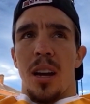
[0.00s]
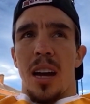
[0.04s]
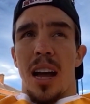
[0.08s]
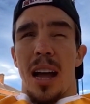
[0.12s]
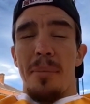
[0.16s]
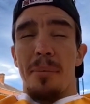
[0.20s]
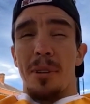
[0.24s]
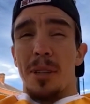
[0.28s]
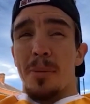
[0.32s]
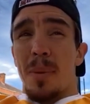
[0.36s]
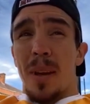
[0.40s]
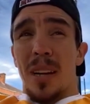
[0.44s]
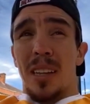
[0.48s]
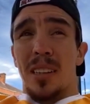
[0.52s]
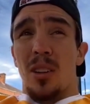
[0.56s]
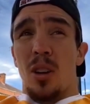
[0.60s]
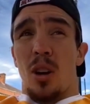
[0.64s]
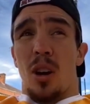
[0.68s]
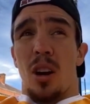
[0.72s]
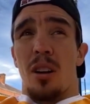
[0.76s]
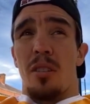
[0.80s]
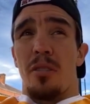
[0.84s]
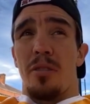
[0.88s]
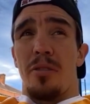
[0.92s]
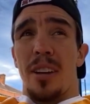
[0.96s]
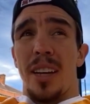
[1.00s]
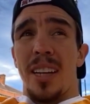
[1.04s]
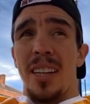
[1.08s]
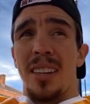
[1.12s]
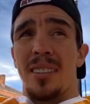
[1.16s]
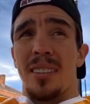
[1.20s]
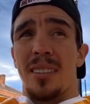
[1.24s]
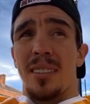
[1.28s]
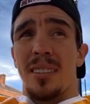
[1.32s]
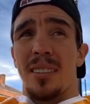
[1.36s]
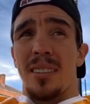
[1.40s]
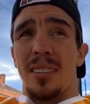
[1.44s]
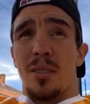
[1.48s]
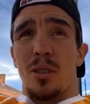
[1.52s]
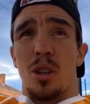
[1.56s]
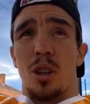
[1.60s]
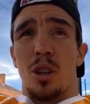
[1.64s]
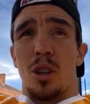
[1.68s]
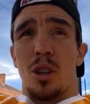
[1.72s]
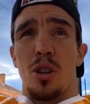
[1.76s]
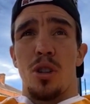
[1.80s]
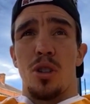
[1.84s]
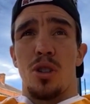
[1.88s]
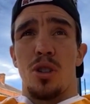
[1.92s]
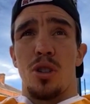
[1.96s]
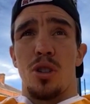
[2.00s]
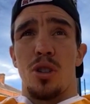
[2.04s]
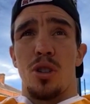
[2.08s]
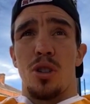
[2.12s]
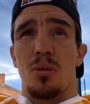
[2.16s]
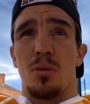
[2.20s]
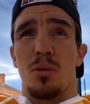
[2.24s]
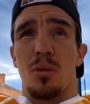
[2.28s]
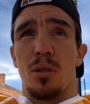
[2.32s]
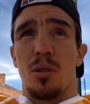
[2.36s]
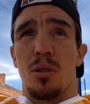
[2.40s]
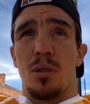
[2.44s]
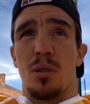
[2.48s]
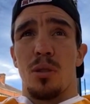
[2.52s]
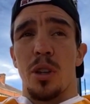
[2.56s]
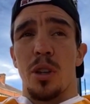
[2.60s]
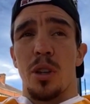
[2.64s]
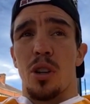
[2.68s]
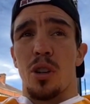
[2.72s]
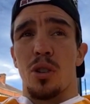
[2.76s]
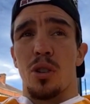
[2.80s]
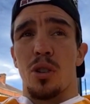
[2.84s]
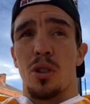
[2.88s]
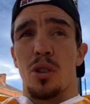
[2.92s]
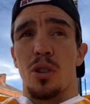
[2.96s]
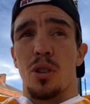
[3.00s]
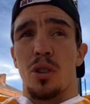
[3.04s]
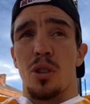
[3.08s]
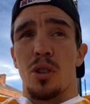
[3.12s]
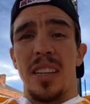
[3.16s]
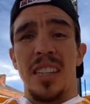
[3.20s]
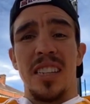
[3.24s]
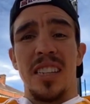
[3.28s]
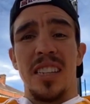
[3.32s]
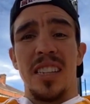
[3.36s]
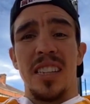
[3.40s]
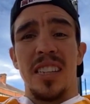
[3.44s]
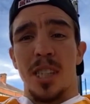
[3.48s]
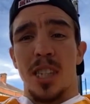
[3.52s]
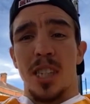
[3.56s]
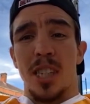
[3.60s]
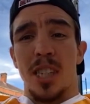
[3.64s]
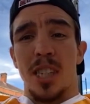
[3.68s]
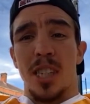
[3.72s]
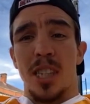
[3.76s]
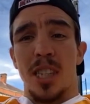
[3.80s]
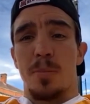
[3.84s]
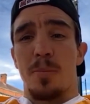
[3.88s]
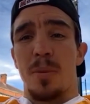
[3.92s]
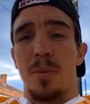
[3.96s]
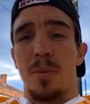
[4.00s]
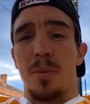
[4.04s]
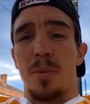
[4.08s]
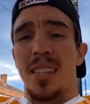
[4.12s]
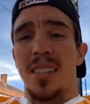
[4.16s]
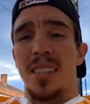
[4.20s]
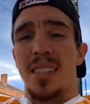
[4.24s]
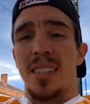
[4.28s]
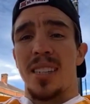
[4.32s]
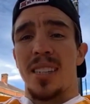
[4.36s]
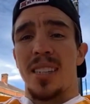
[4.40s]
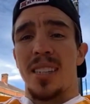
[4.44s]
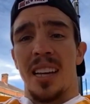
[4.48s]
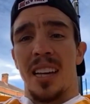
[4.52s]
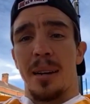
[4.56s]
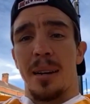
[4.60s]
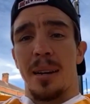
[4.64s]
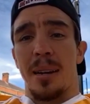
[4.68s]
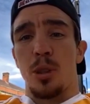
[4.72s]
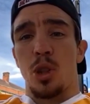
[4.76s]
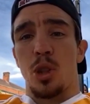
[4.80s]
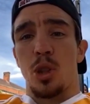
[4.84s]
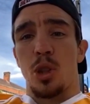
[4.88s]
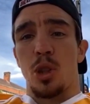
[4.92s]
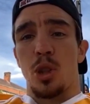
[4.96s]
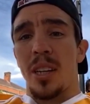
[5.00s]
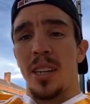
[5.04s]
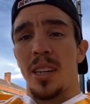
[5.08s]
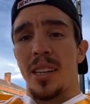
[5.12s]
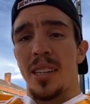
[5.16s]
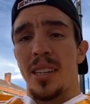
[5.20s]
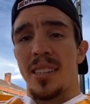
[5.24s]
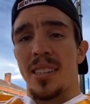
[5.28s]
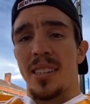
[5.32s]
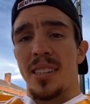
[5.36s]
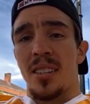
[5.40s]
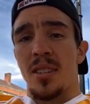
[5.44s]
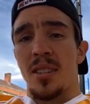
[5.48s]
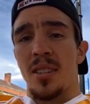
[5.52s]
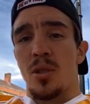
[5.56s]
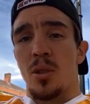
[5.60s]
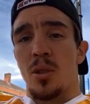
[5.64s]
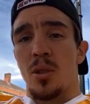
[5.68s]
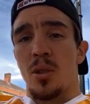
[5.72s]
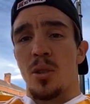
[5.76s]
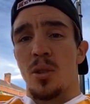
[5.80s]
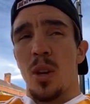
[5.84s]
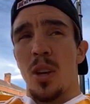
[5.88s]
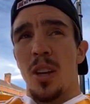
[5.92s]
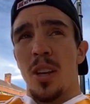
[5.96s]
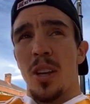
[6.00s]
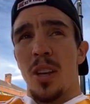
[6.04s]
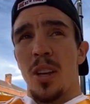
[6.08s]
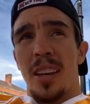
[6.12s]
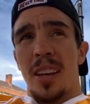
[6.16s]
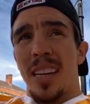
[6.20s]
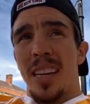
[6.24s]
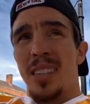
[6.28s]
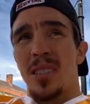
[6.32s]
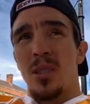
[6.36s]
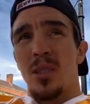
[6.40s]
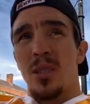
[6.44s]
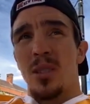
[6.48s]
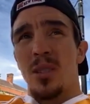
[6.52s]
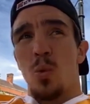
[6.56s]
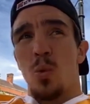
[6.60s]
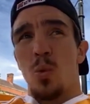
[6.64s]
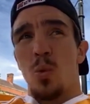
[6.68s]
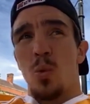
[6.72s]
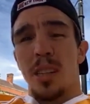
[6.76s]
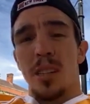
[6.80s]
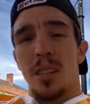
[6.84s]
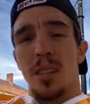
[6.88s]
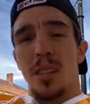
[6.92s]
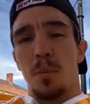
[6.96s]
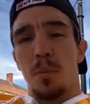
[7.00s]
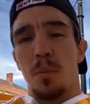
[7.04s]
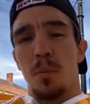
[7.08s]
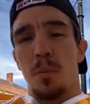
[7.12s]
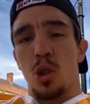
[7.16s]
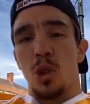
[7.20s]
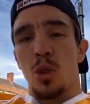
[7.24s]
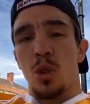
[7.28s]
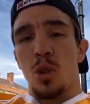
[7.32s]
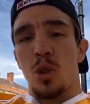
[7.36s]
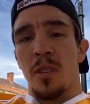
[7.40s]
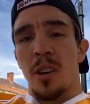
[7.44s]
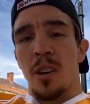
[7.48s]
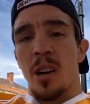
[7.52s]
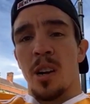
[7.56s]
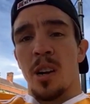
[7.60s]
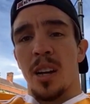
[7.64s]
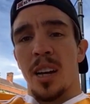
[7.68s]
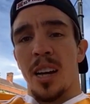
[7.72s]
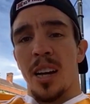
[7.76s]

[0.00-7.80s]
I'm expecting a hard fight. Takoucht is only out of two defeats, have been a split decision and a majority decision. So he's no pushover.